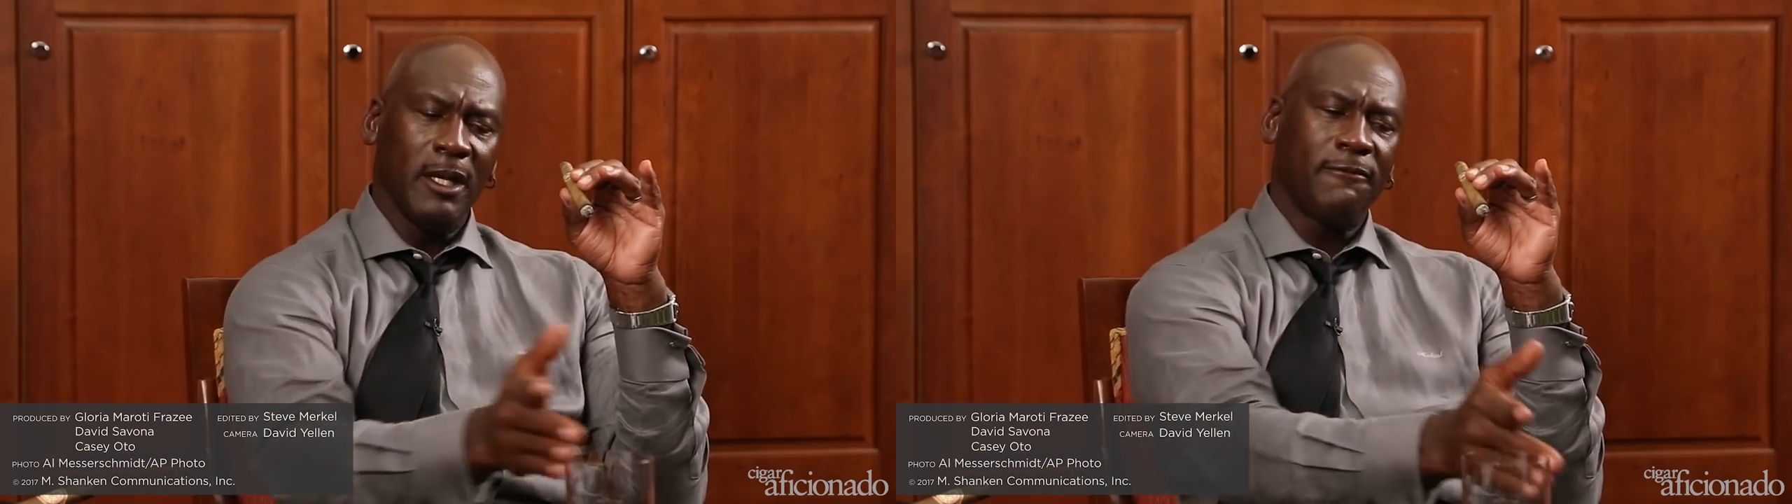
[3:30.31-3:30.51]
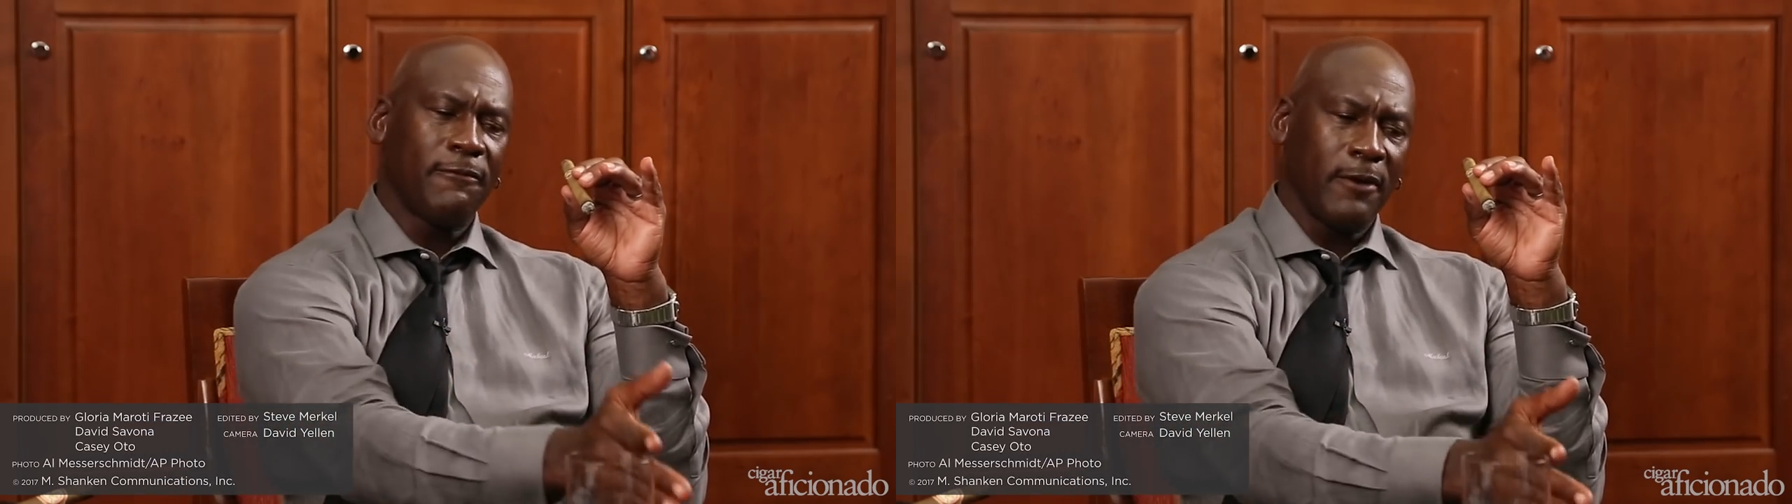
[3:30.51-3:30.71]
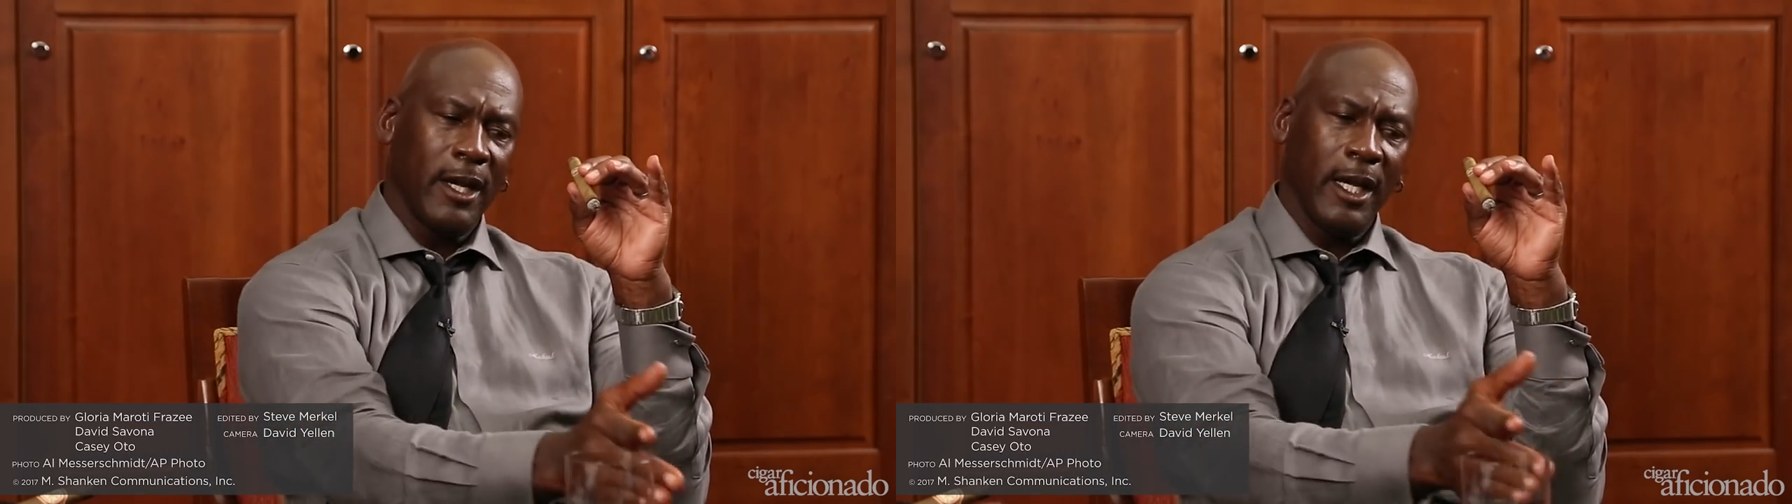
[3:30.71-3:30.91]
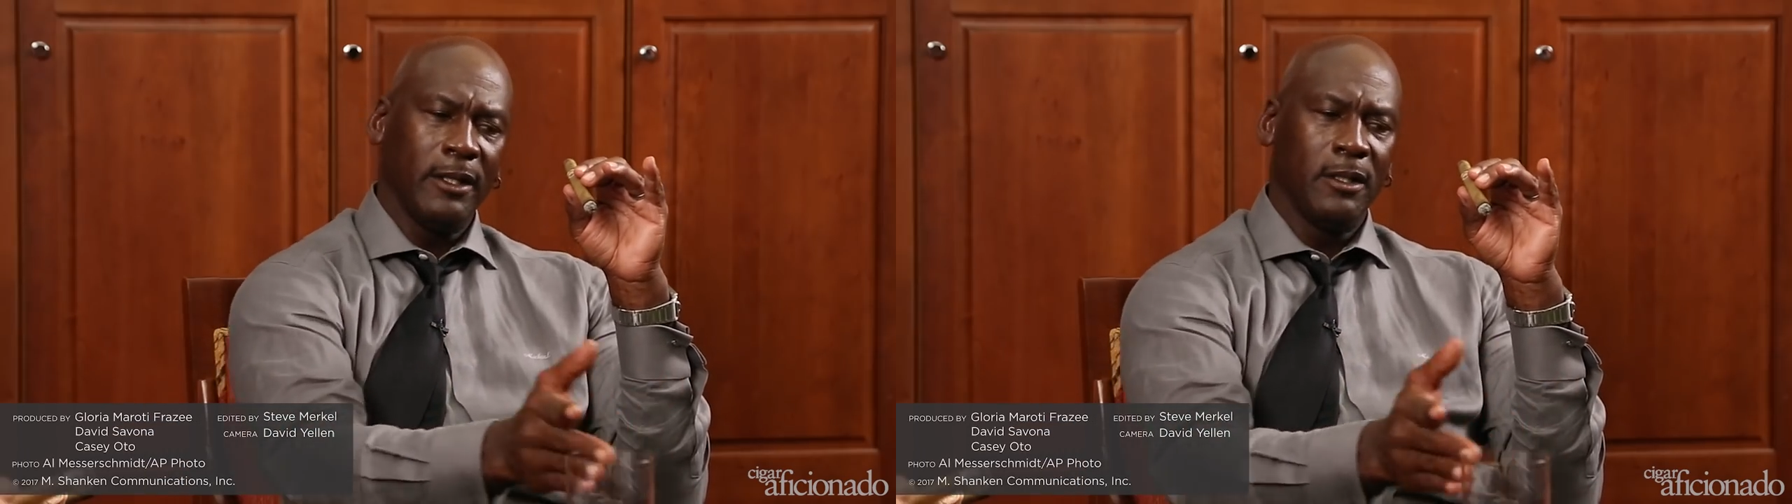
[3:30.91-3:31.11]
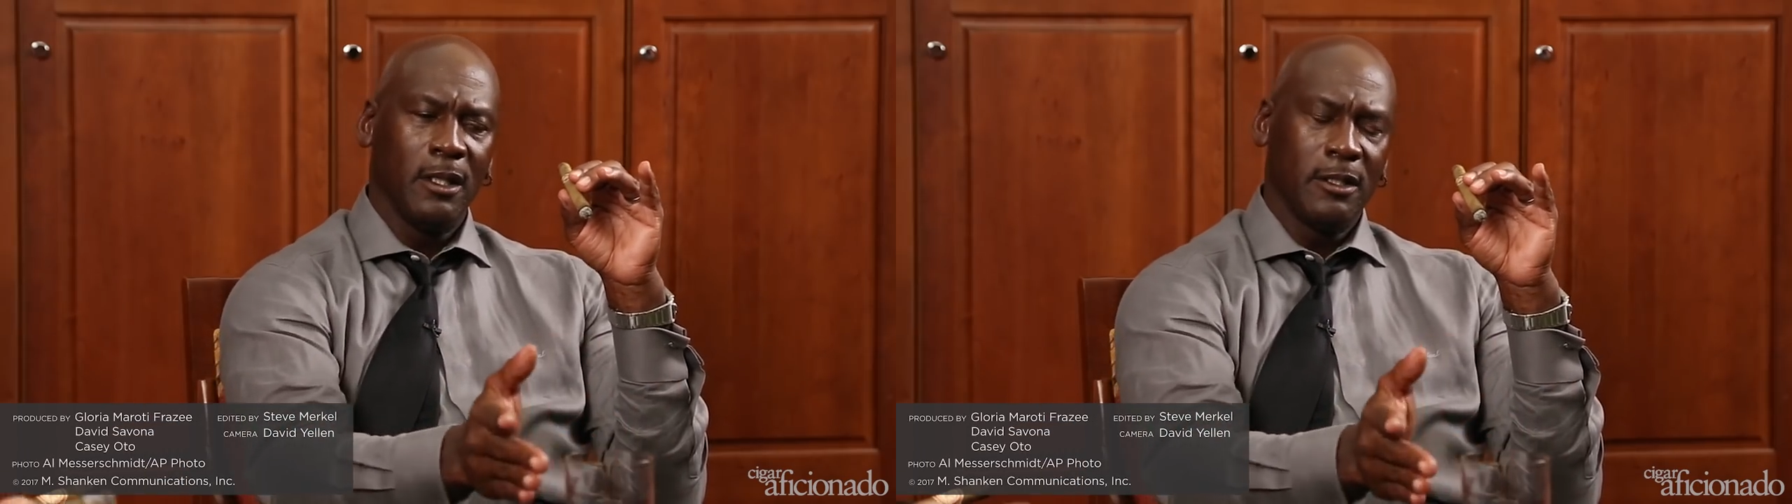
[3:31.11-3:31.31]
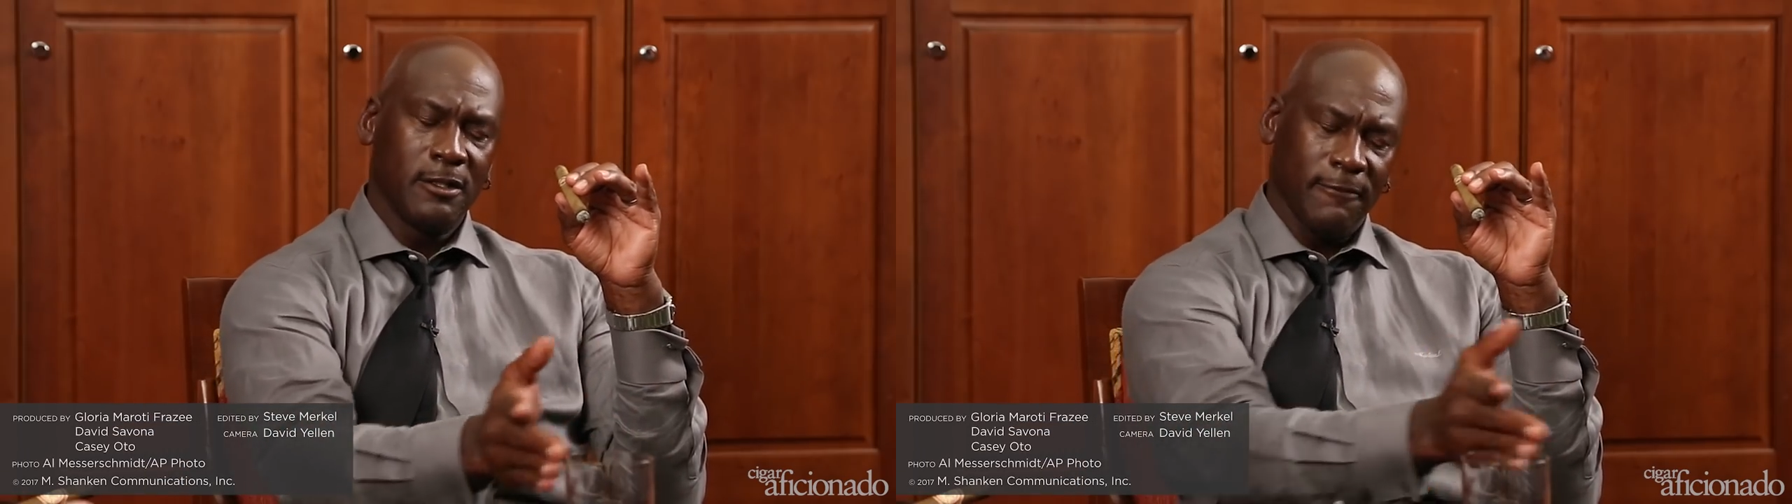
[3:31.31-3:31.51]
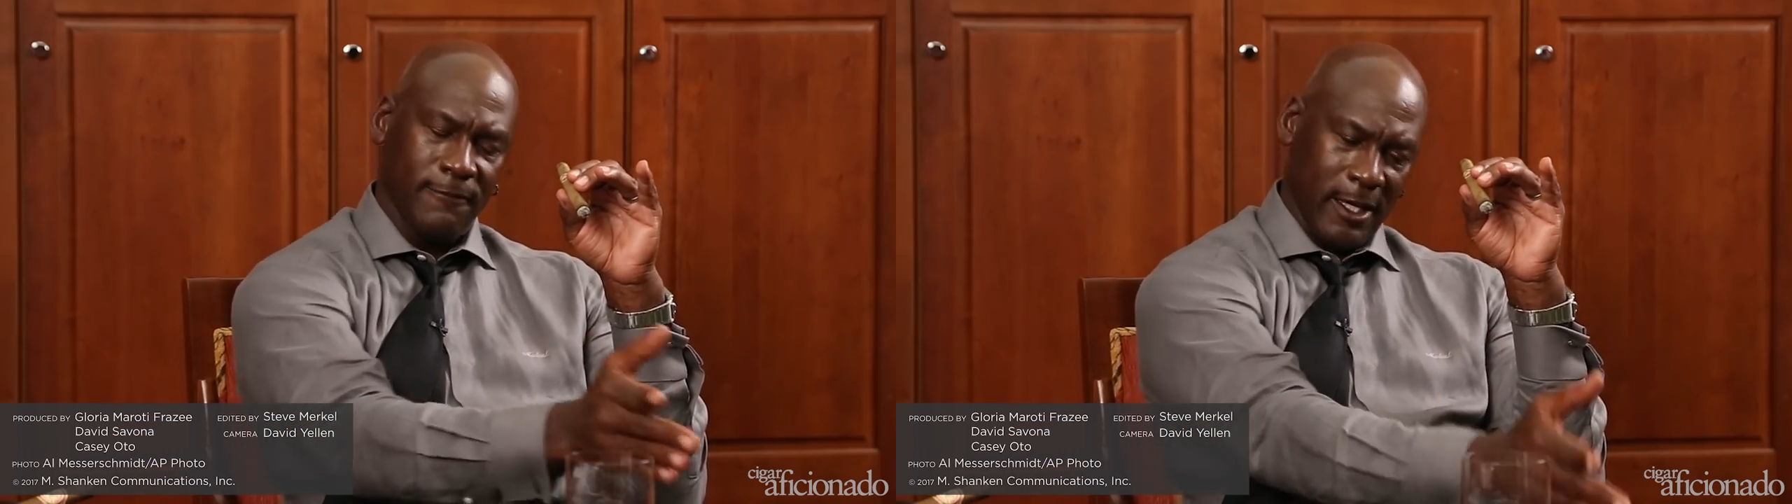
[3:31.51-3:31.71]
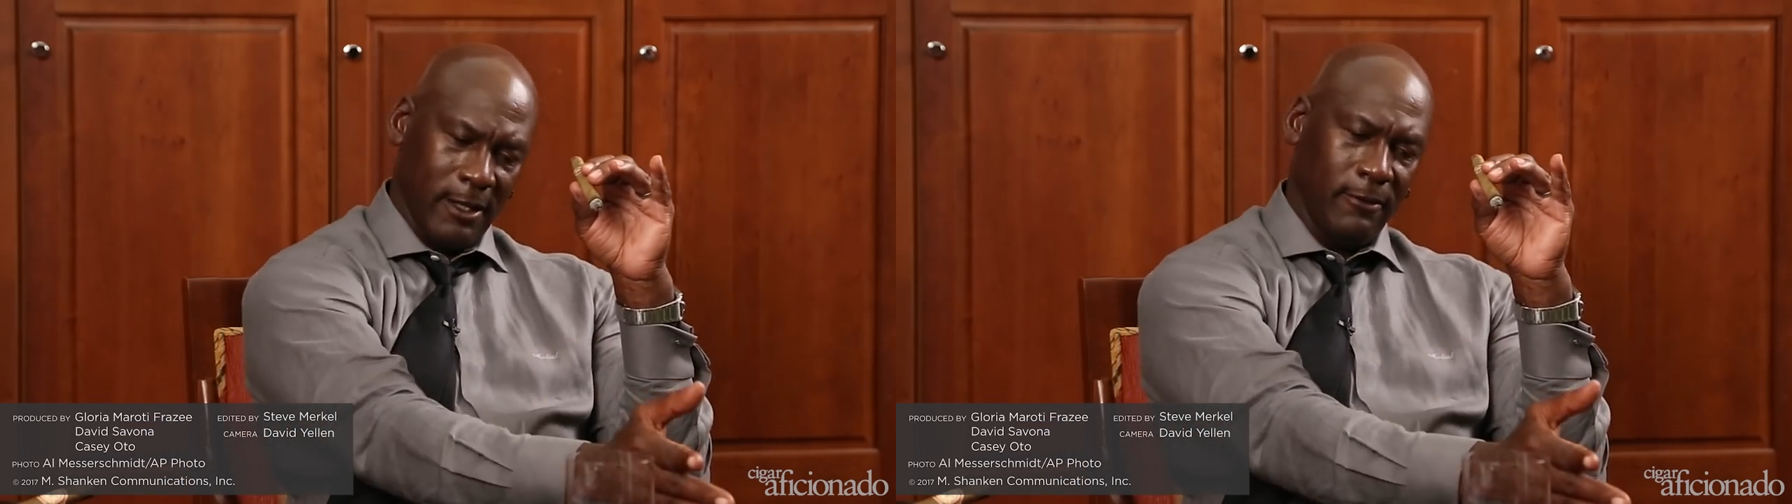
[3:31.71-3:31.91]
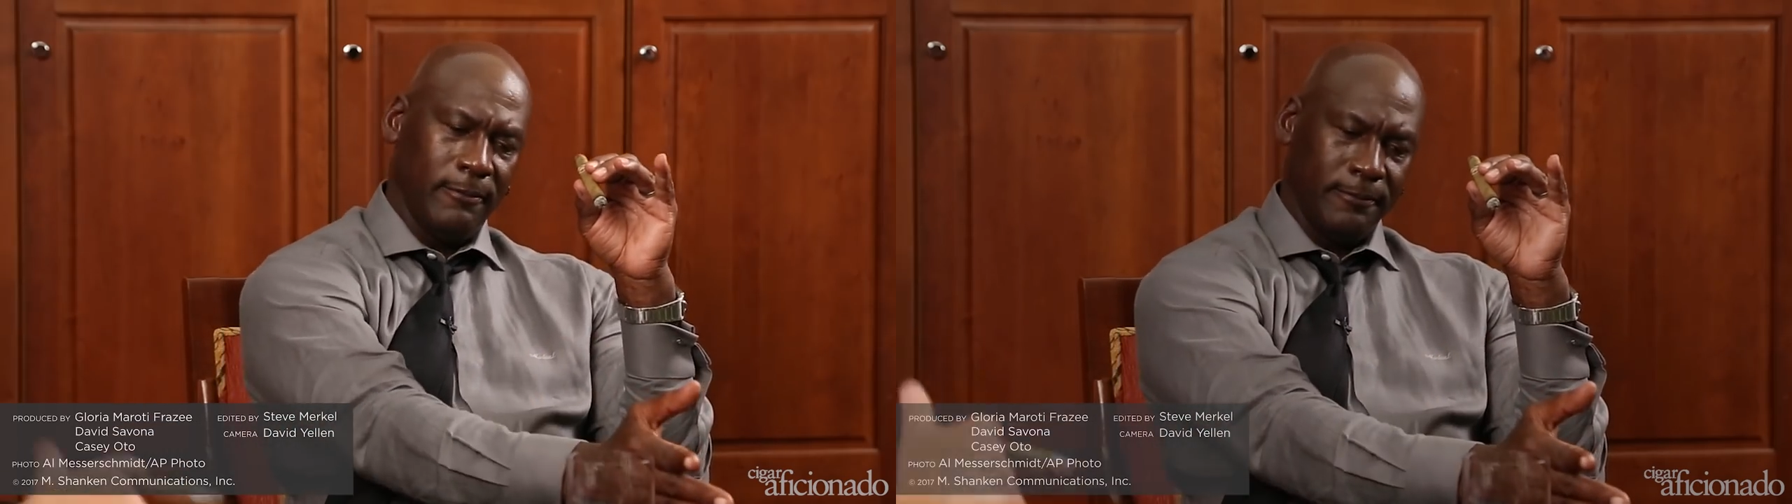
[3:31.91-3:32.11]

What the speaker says: afraid to fail.